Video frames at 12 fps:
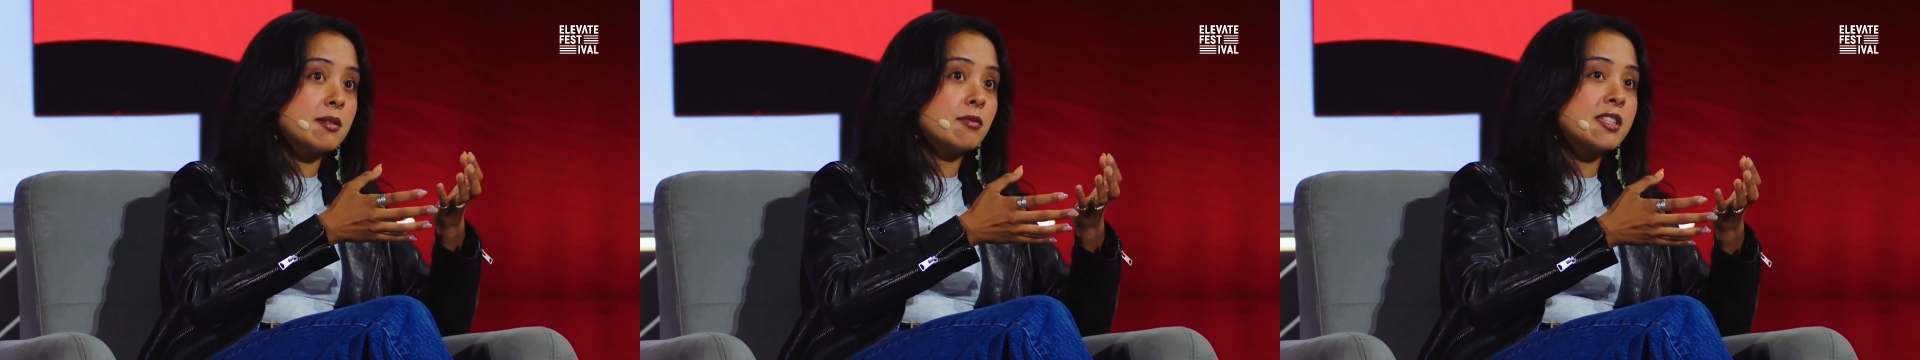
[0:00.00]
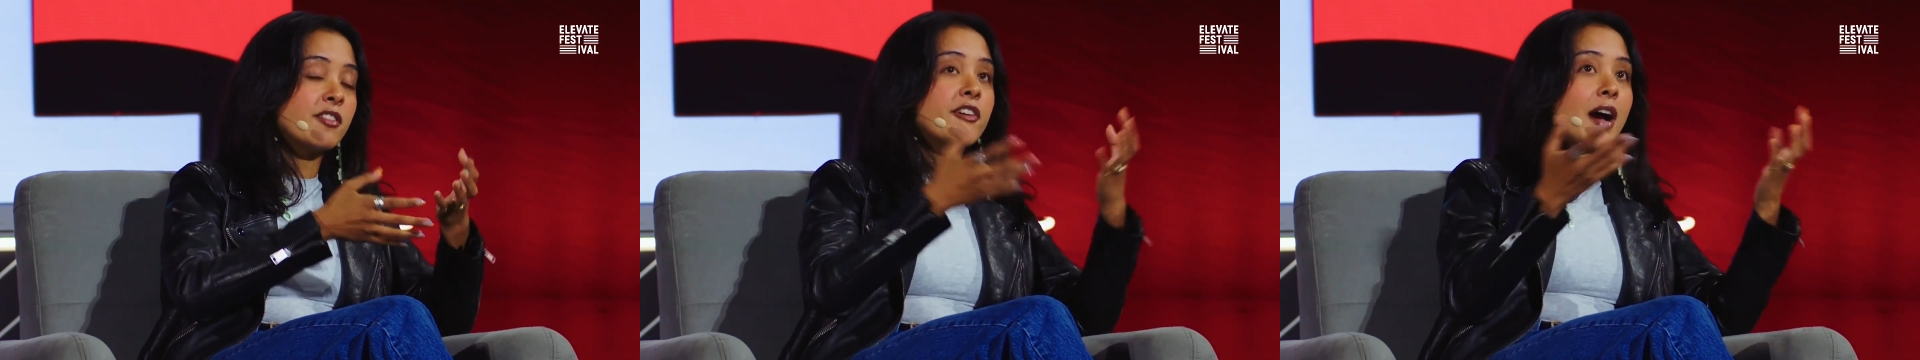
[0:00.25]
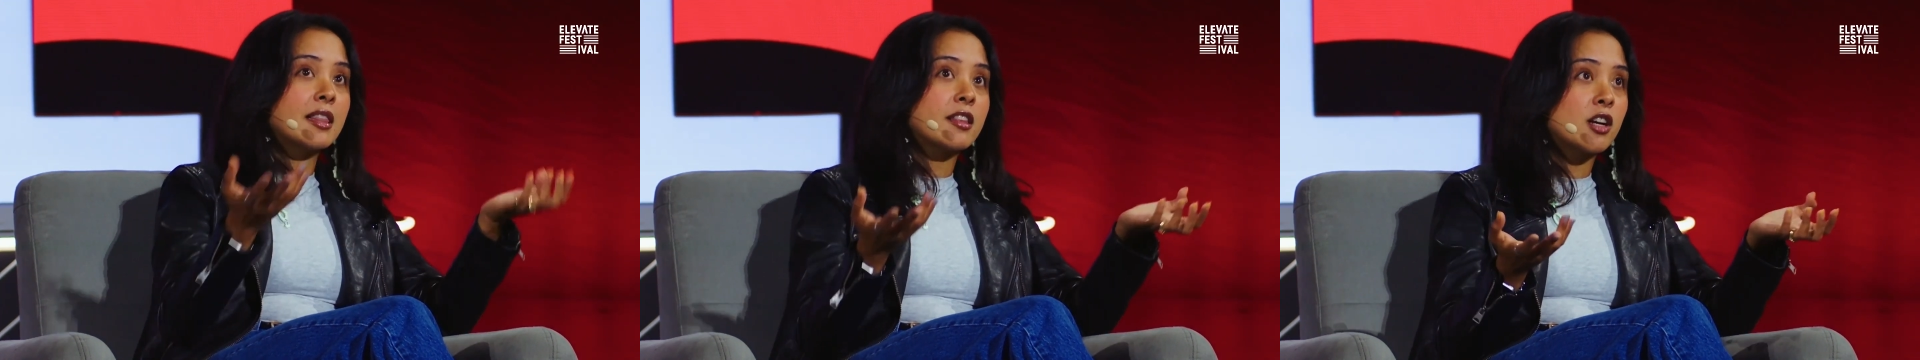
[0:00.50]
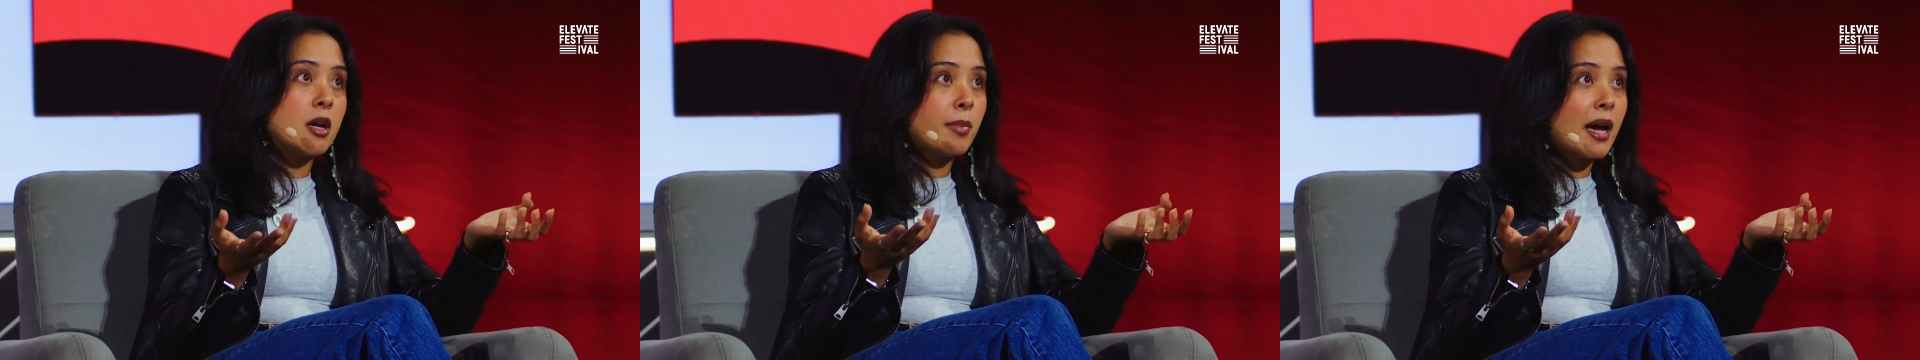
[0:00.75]
define their
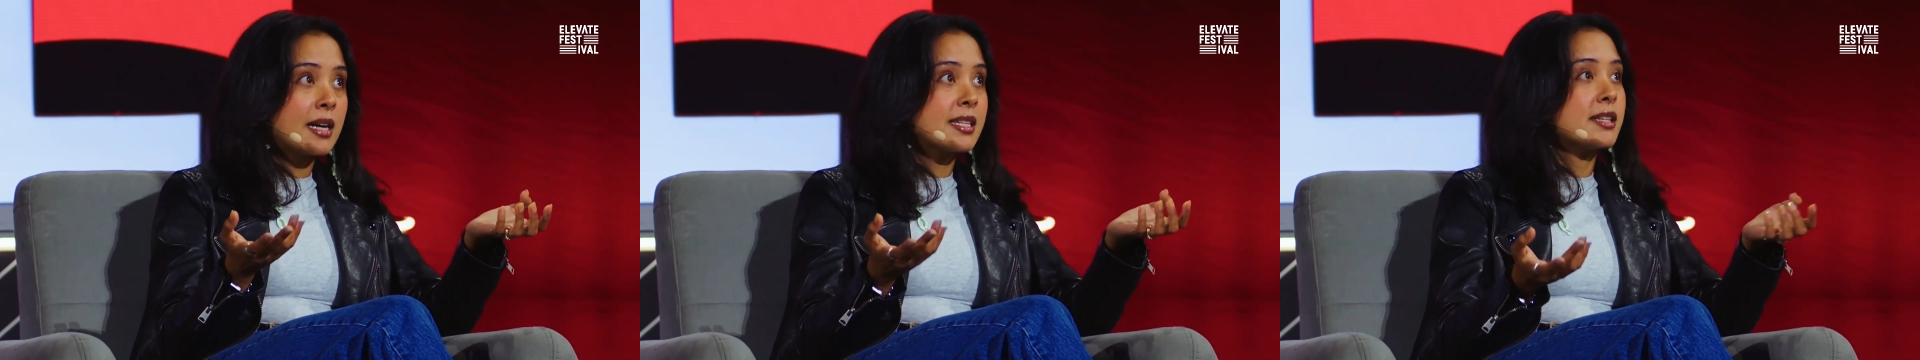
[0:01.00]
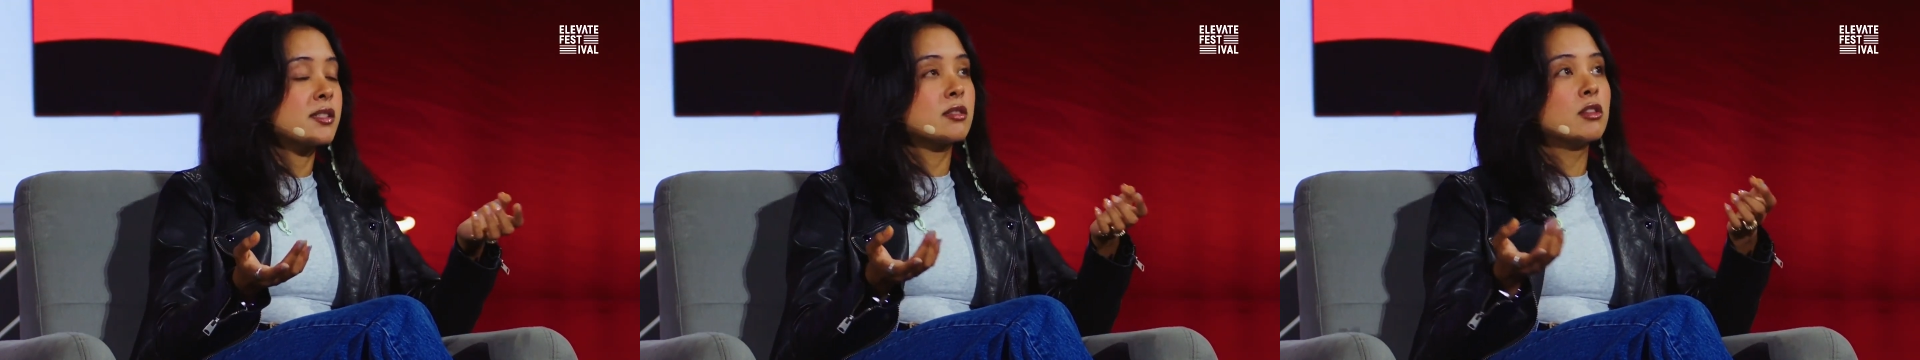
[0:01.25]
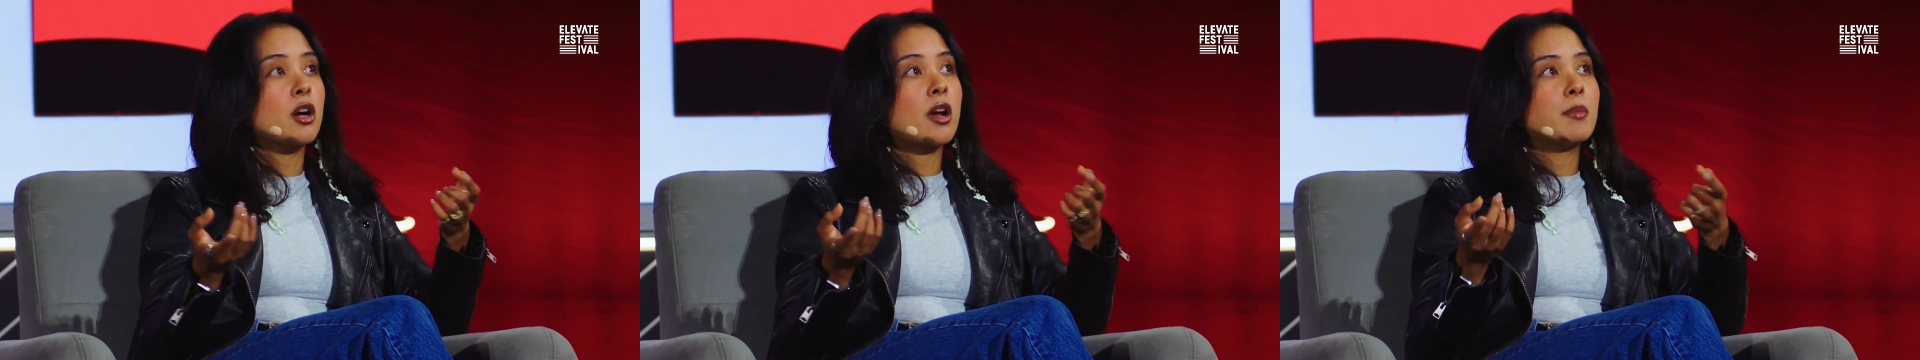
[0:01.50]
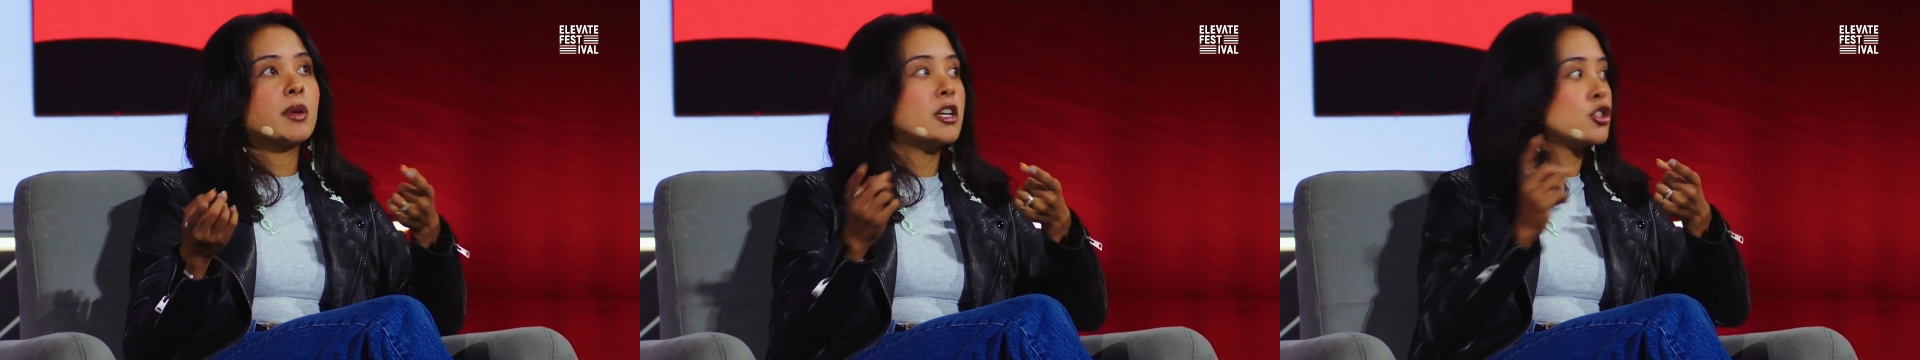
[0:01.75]
impact as, look,
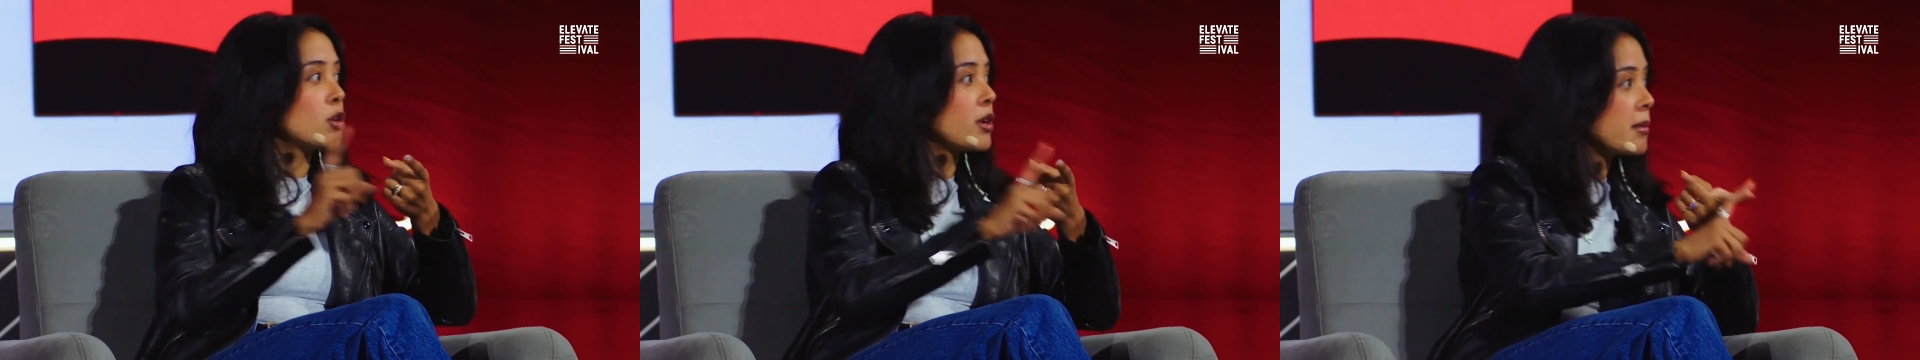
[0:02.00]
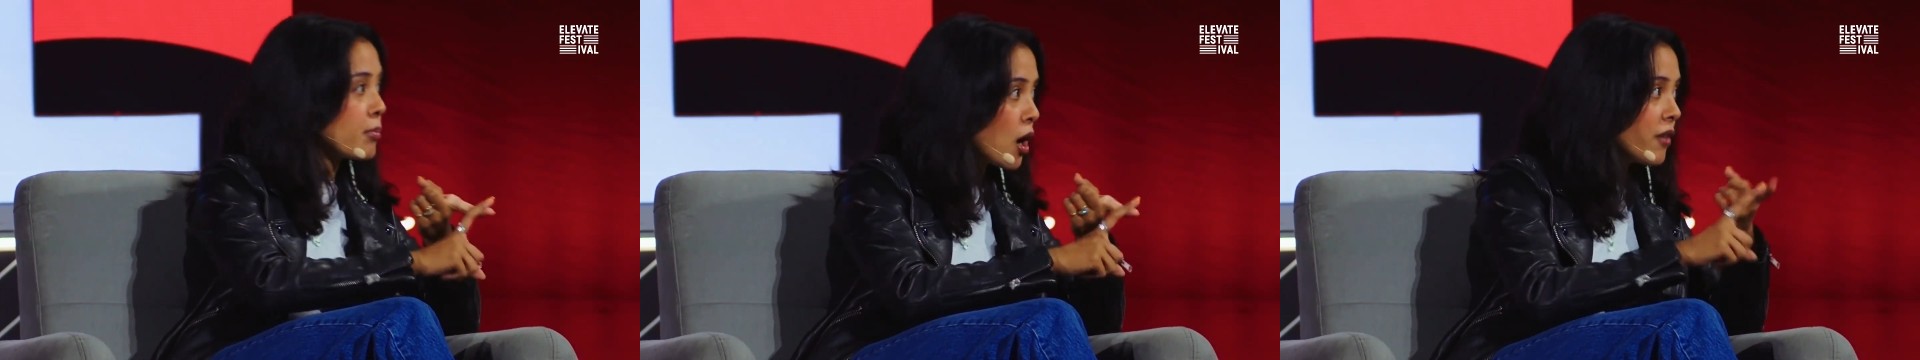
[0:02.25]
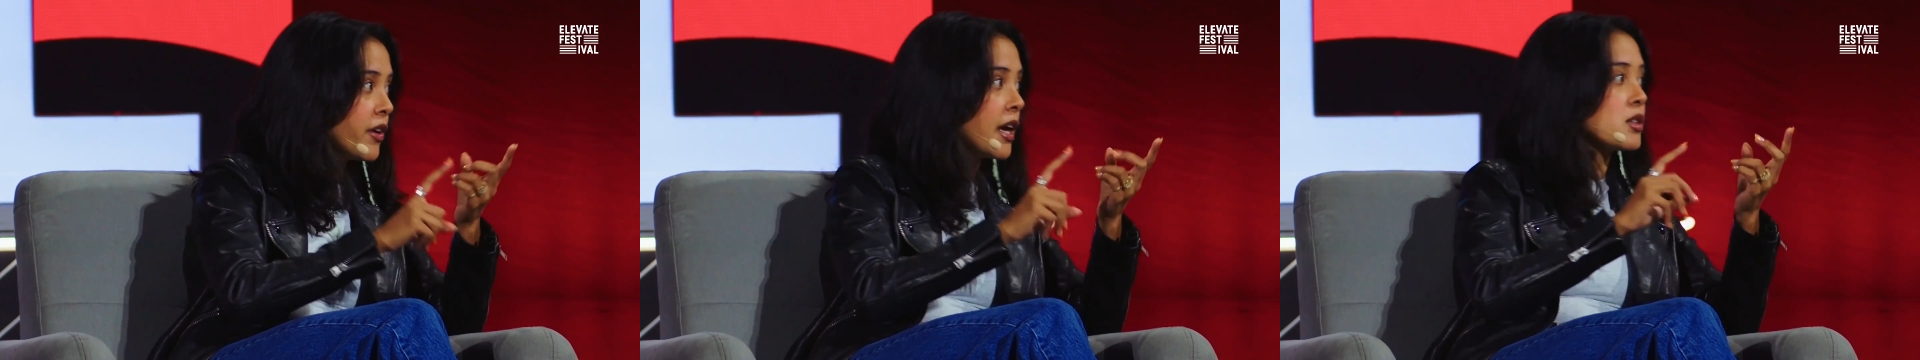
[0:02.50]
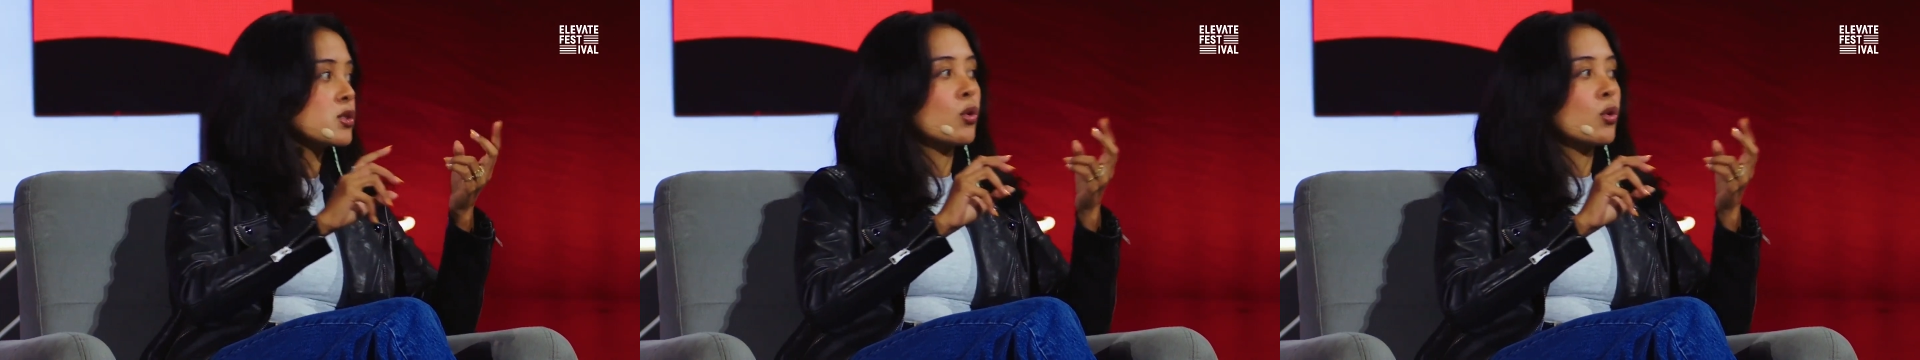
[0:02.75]
I'm going to donate profits,